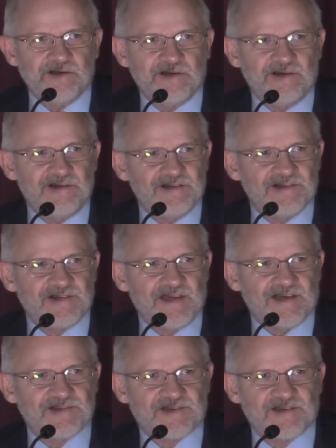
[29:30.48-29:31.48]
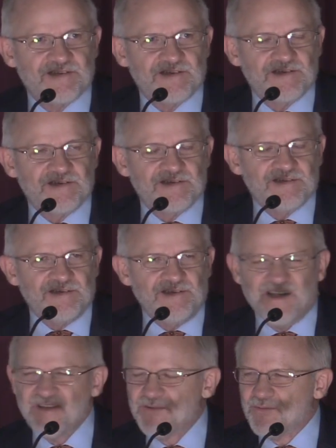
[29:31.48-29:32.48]
and I just ask, you
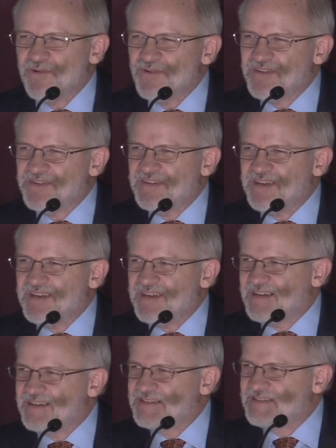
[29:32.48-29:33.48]
know, how in the world did they,